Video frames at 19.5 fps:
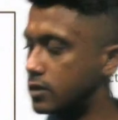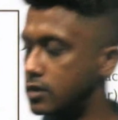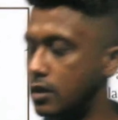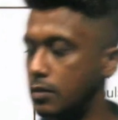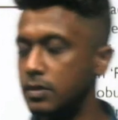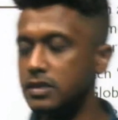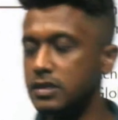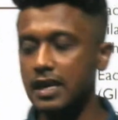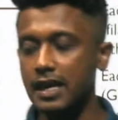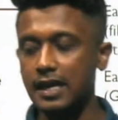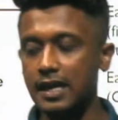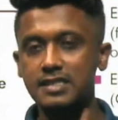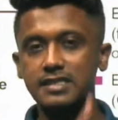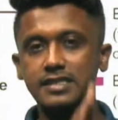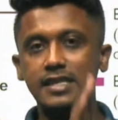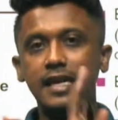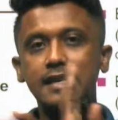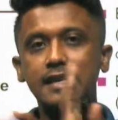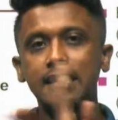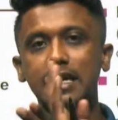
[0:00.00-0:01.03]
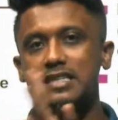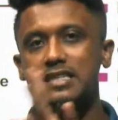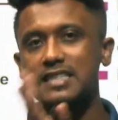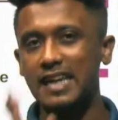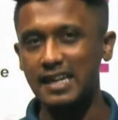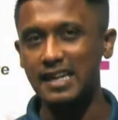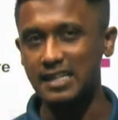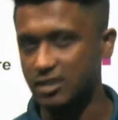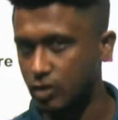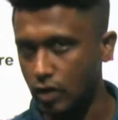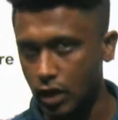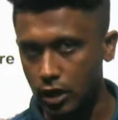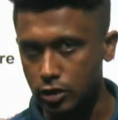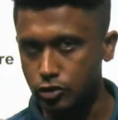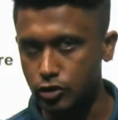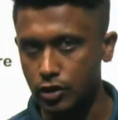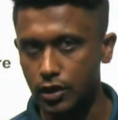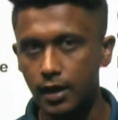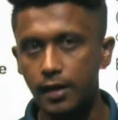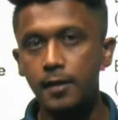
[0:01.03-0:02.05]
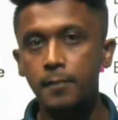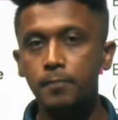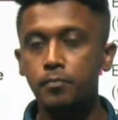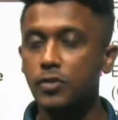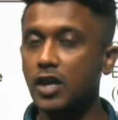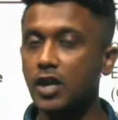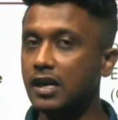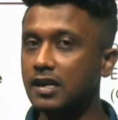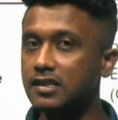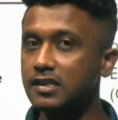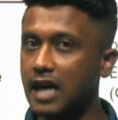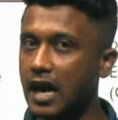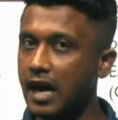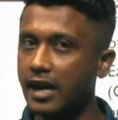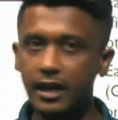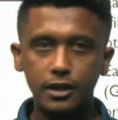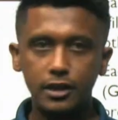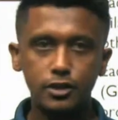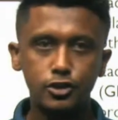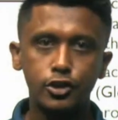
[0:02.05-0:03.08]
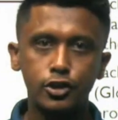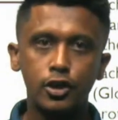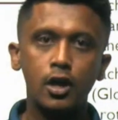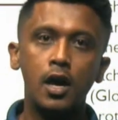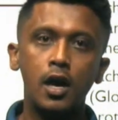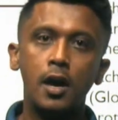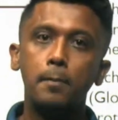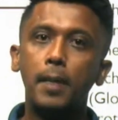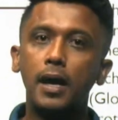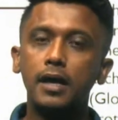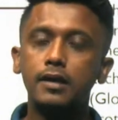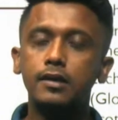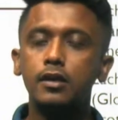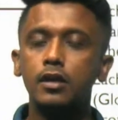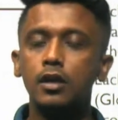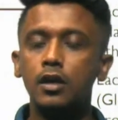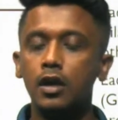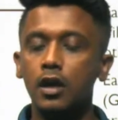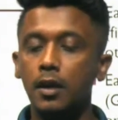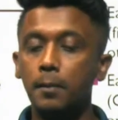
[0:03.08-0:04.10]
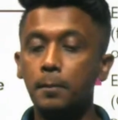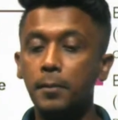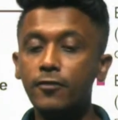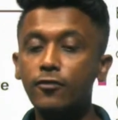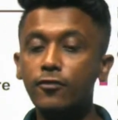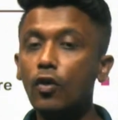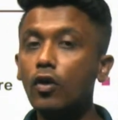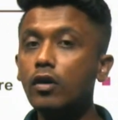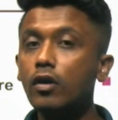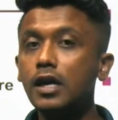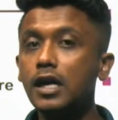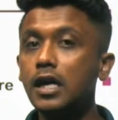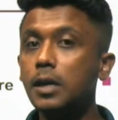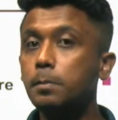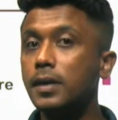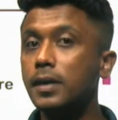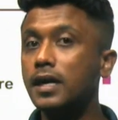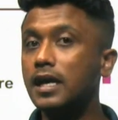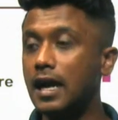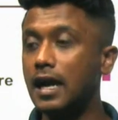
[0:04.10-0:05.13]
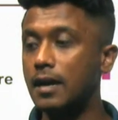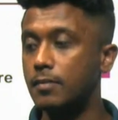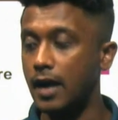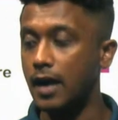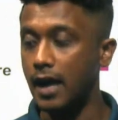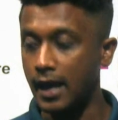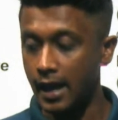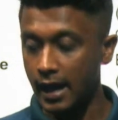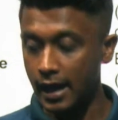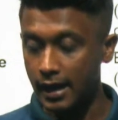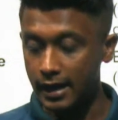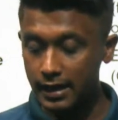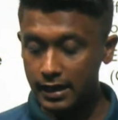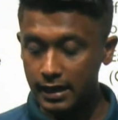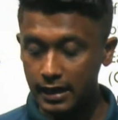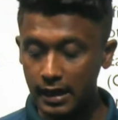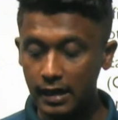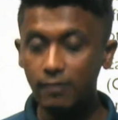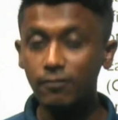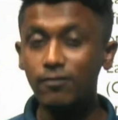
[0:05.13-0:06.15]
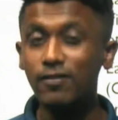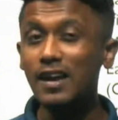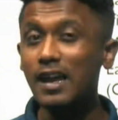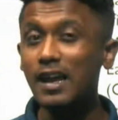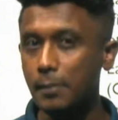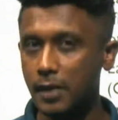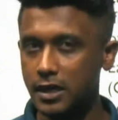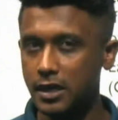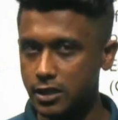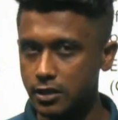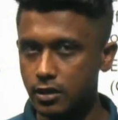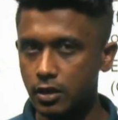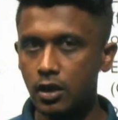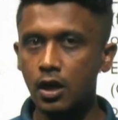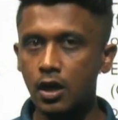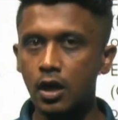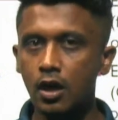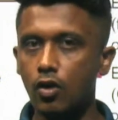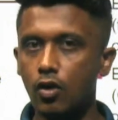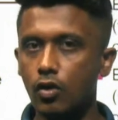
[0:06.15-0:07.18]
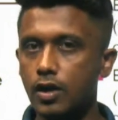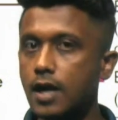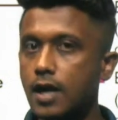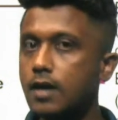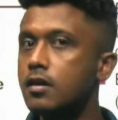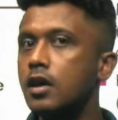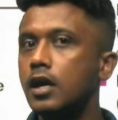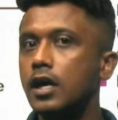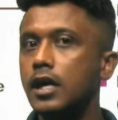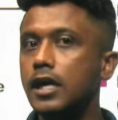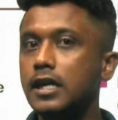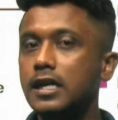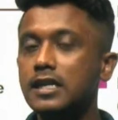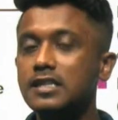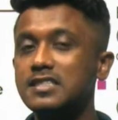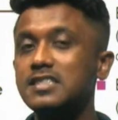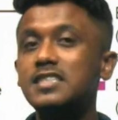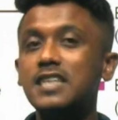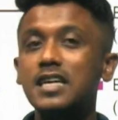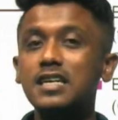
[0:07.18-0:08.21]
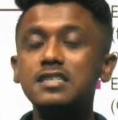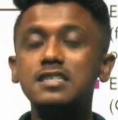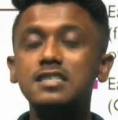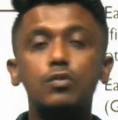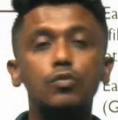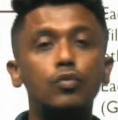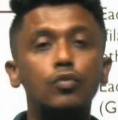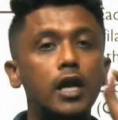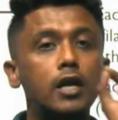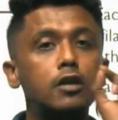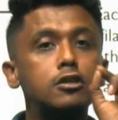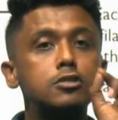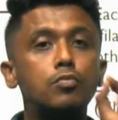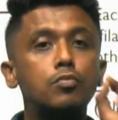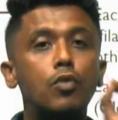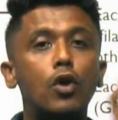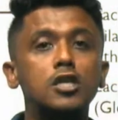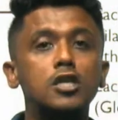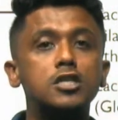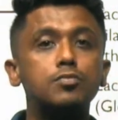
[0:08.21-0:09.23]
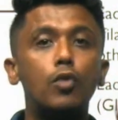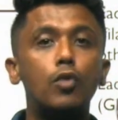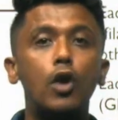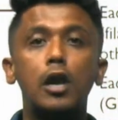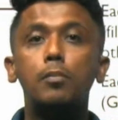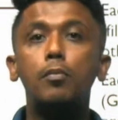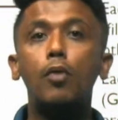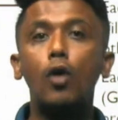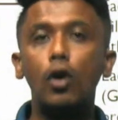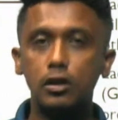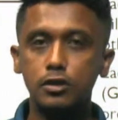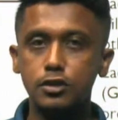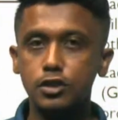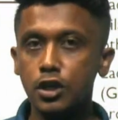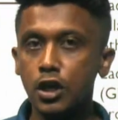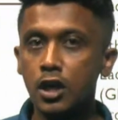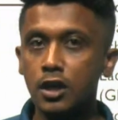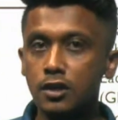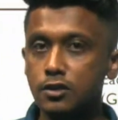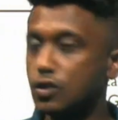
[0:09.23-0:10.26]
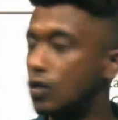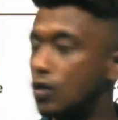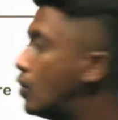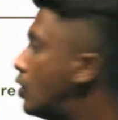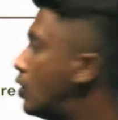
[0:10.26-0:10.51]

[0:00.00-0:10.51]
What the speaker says: means like a staircase-like structure that is arranged. But before it became a helical filament, okay, it is just one small bond. So